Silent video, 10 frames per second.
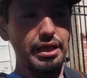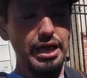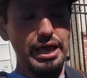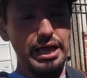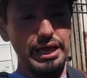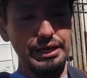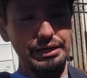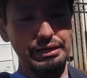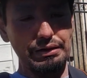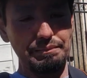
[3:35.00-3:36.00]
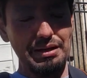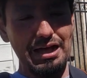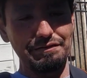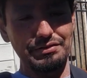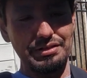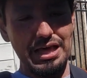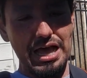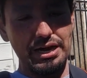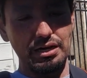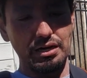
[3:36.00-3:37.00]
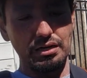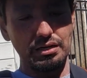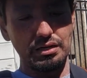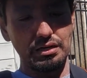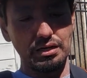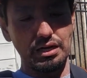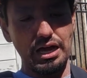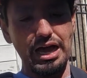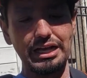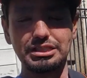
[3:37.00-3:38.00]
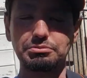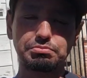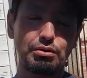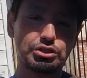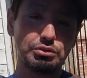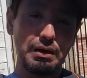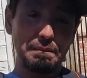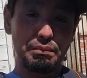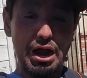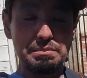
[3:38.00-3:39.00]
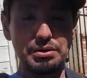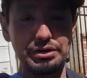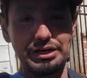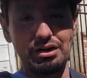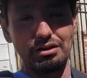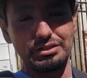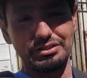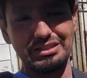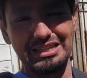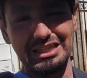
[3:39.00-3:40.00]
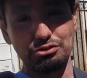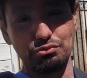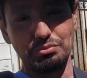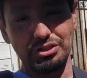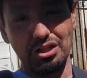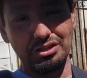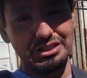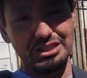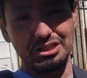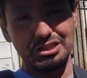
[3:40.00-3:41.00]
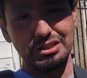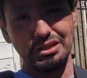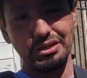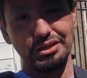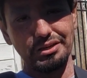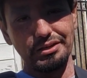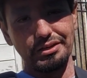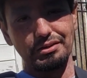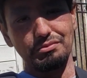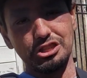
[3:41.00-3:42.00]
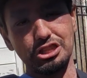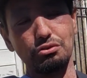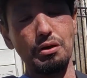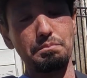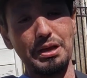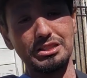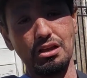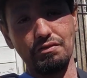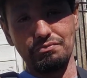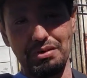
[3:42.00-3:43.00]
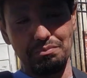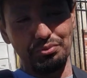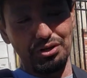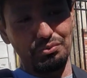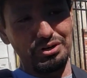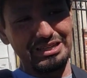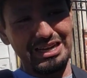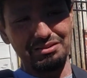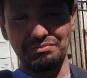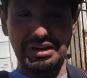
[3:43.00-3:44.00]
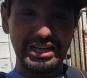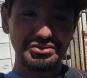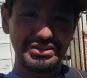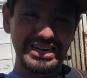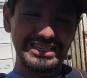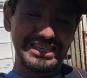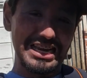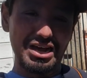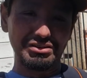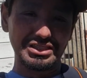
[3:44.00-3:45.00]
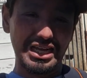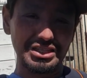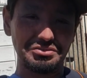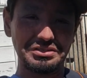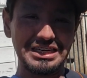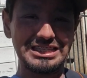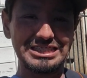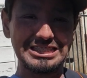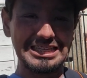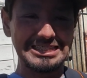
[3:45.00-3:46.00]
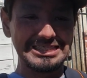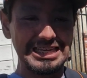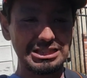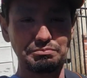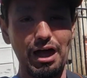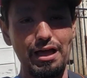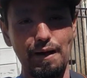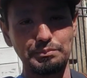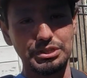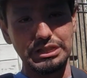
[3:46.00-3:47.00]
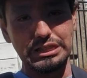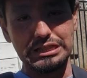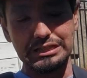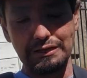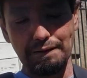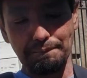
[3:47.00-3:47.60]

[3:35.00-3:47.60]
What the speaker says: And after that, I spoke to my primary doctor that this rheumatologist was just going based off of my blood work and not doing anything else, not doing any skin tests, biopsies,